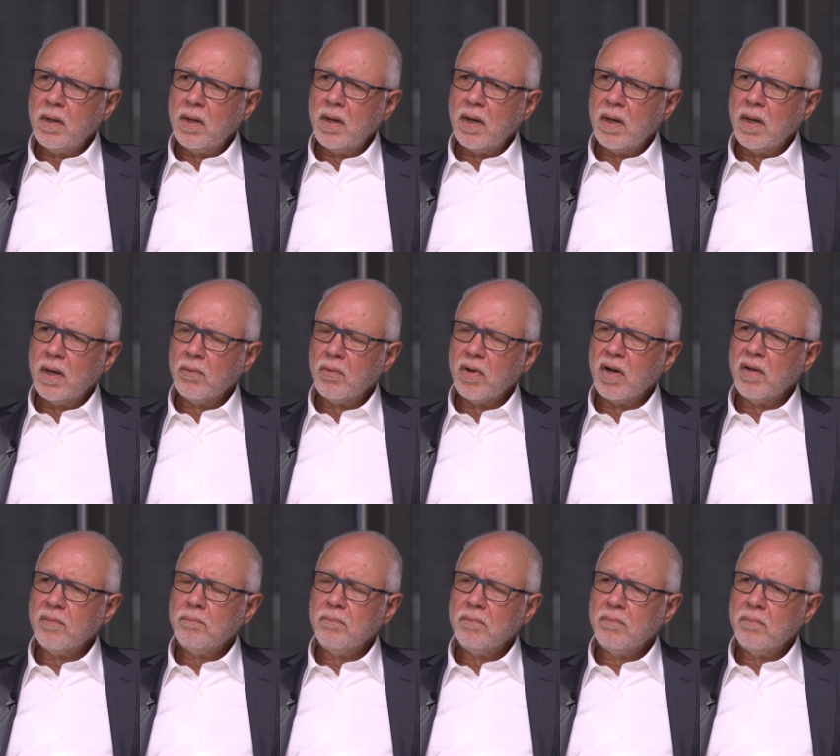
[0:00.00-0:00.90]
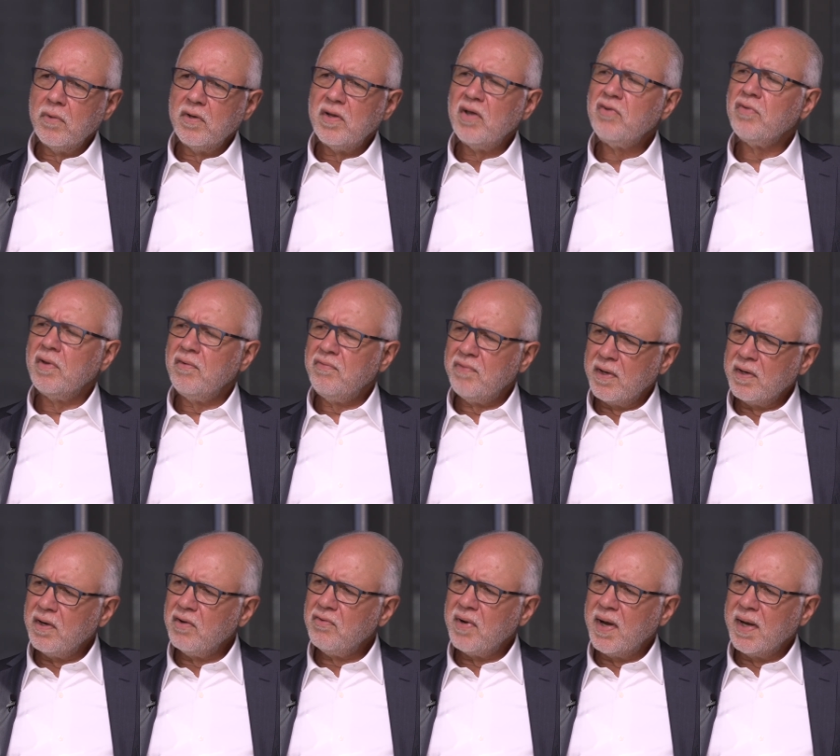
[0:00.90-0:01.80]
uh, what I additionally found
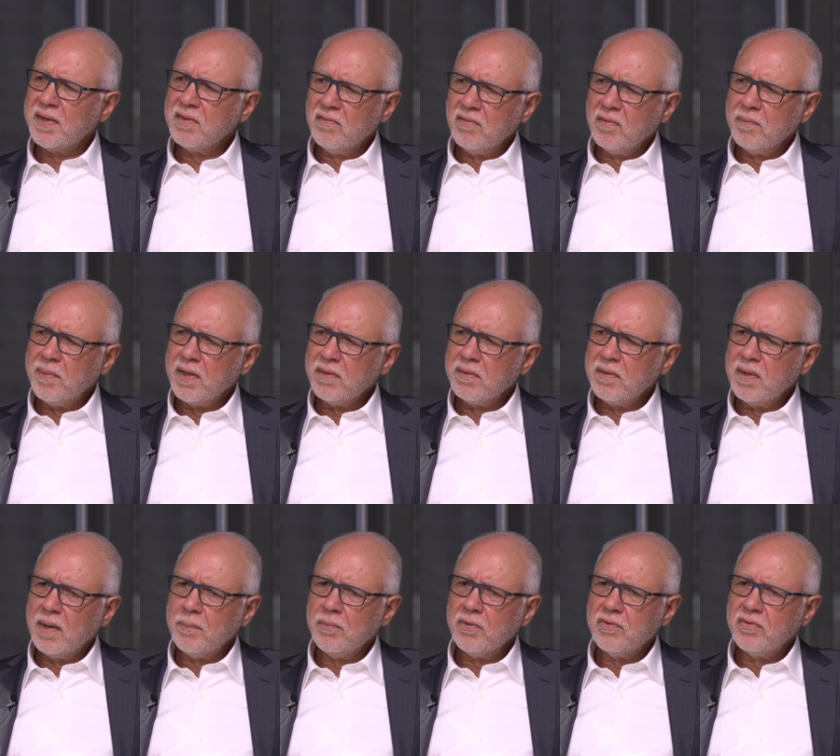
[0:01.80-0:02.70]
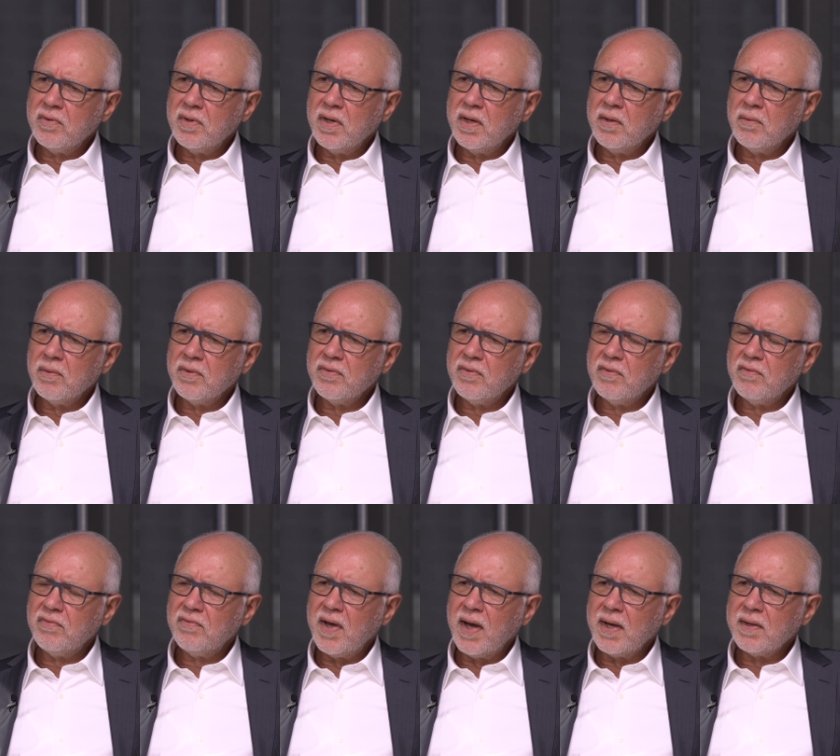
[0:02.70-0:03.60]
attractive about the opportunity was the
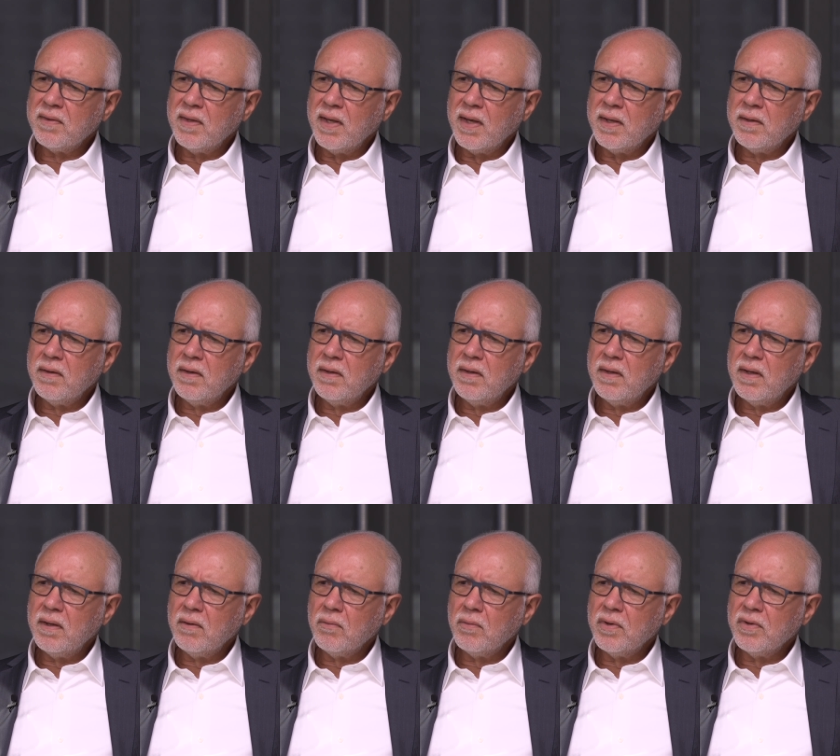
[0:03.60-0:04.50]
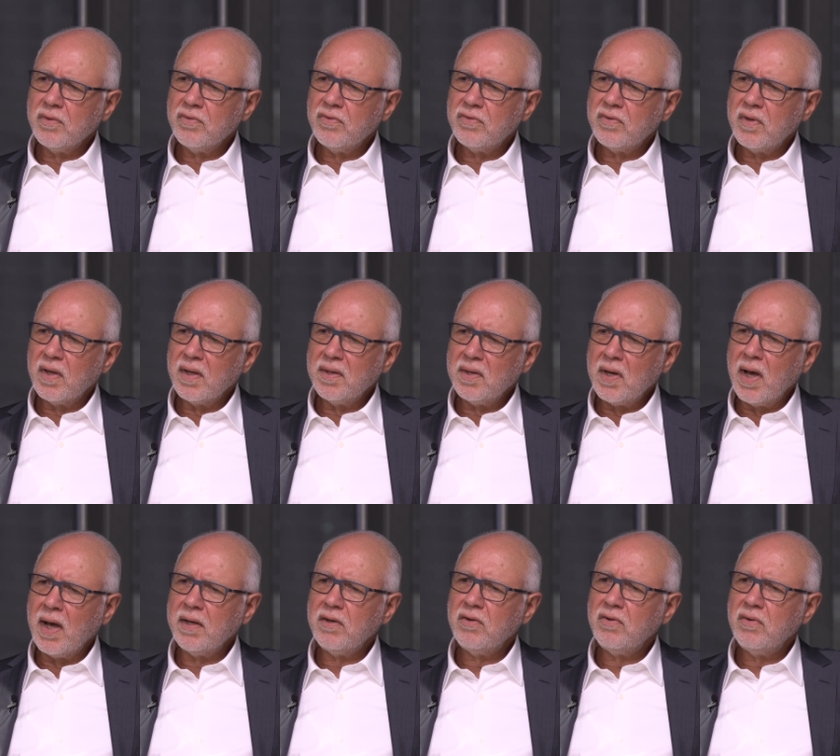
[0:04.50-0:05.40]
fact that it was uh,
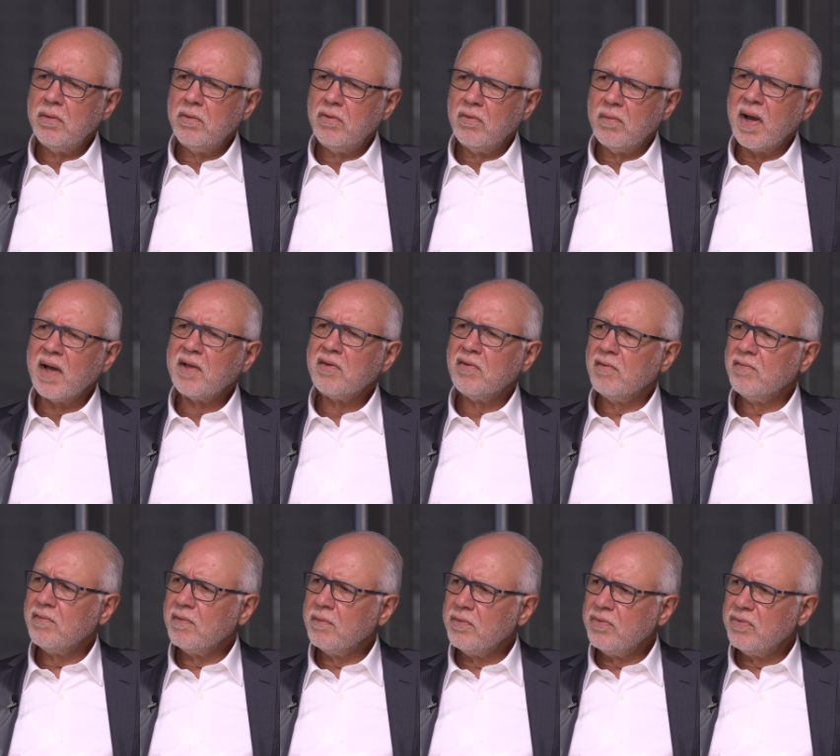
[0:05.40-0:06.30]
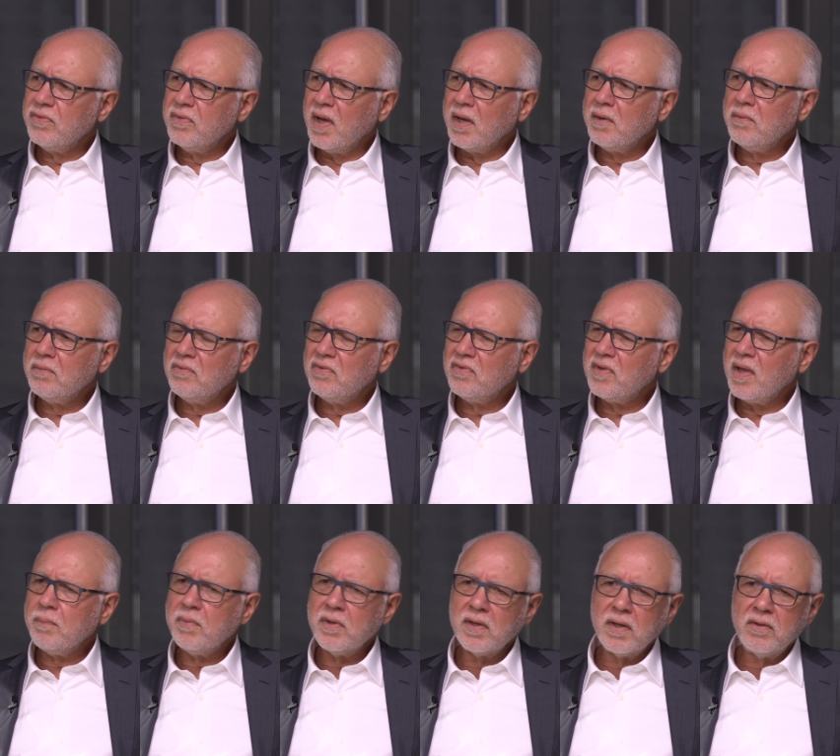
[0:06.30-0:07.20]
not directive. It was not
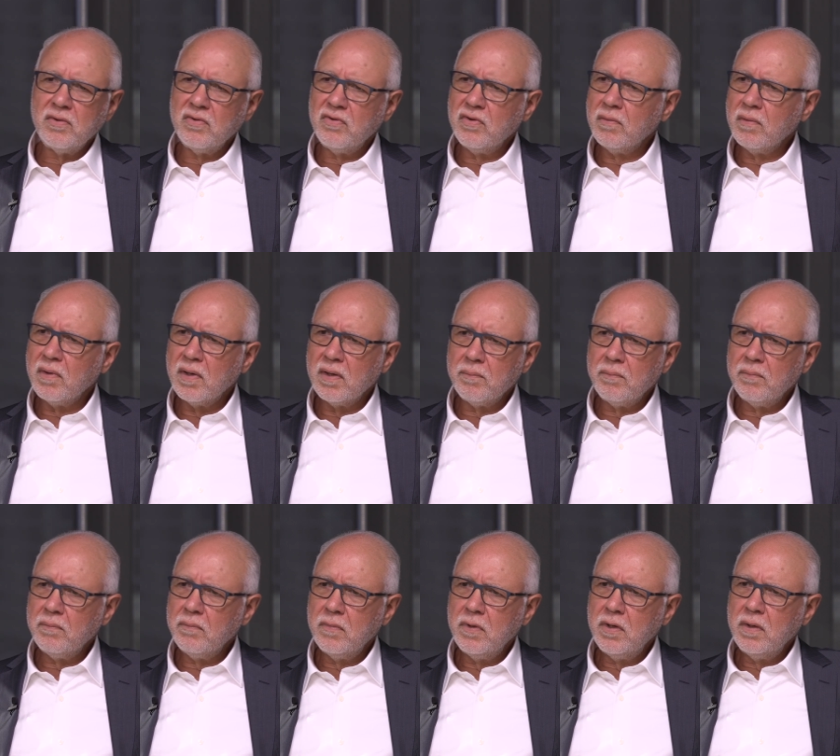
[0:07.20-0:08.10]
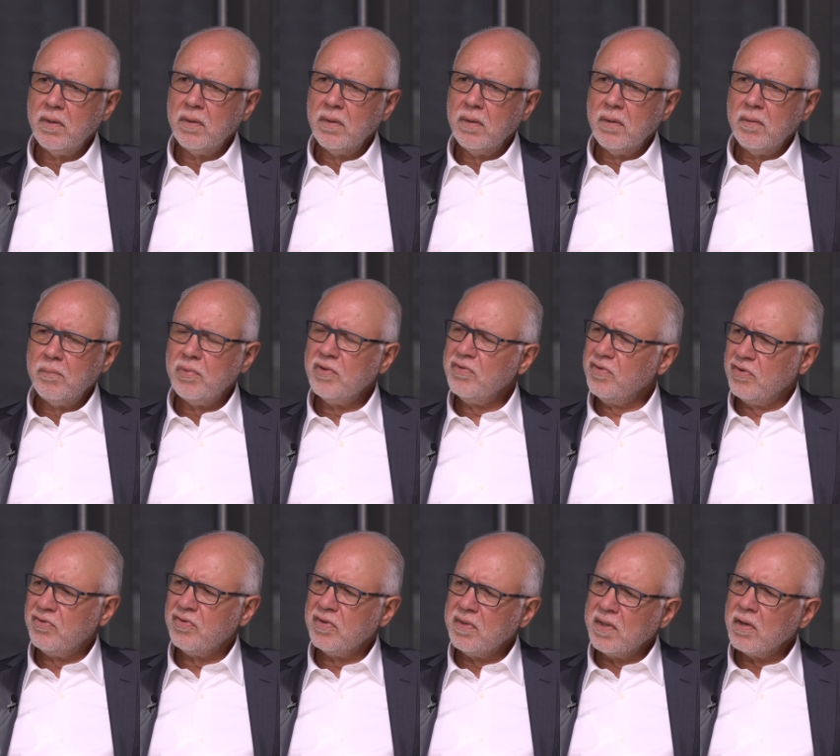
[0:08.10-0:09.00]
stepping into a
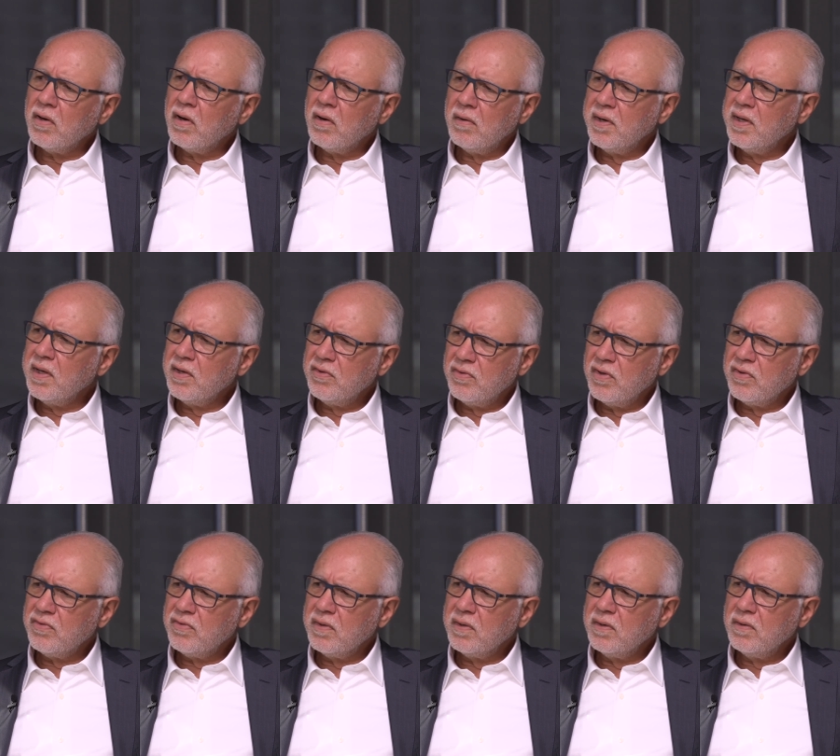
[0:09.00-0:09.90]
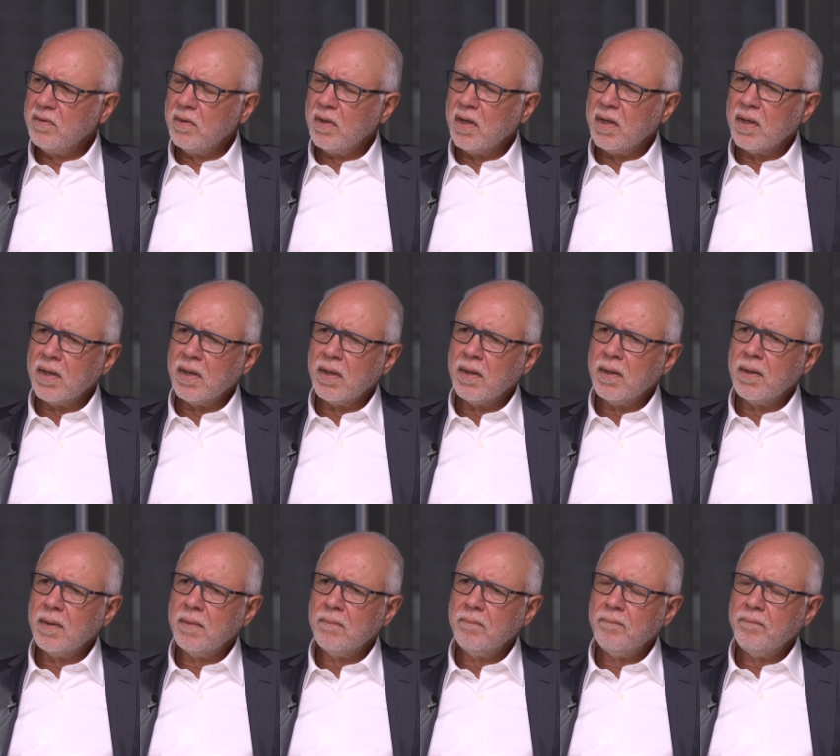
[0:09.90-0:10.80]
position that already existed.
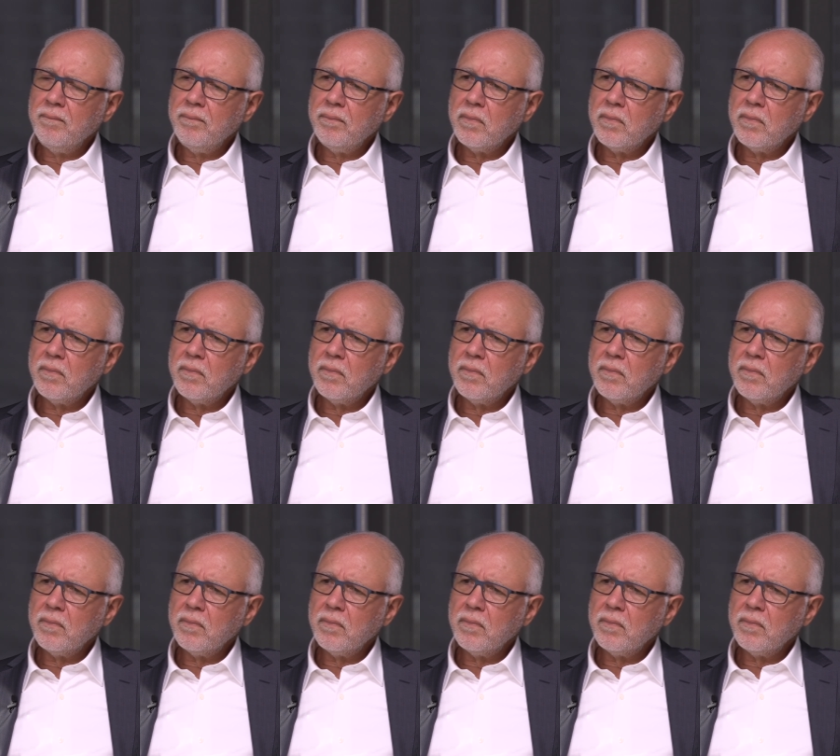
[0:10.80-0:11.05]
Um,